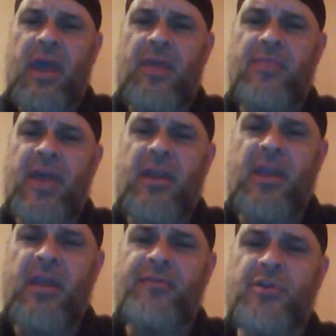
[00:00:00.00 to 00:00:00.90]
And
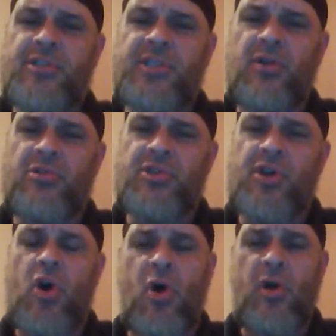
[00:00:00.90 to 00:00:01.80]
then if your skills are
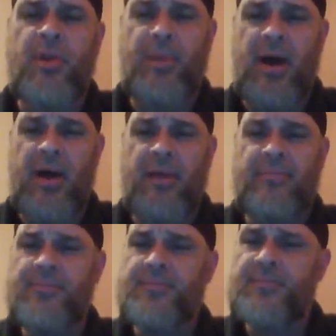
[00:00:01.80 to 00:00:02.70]
called
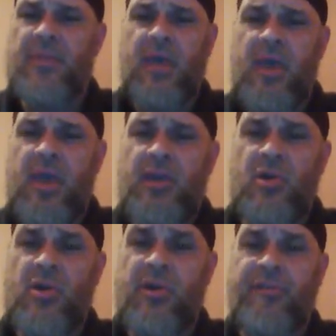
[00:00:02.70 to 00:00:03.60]
upon,
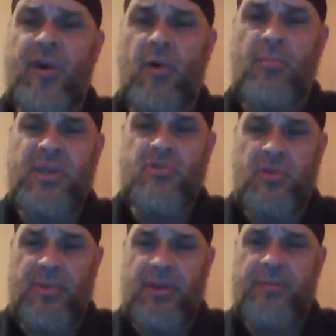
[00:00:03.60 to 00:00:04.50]
you're going to fail
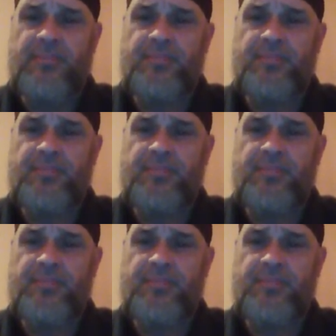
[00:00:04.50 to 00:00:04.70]
miserably.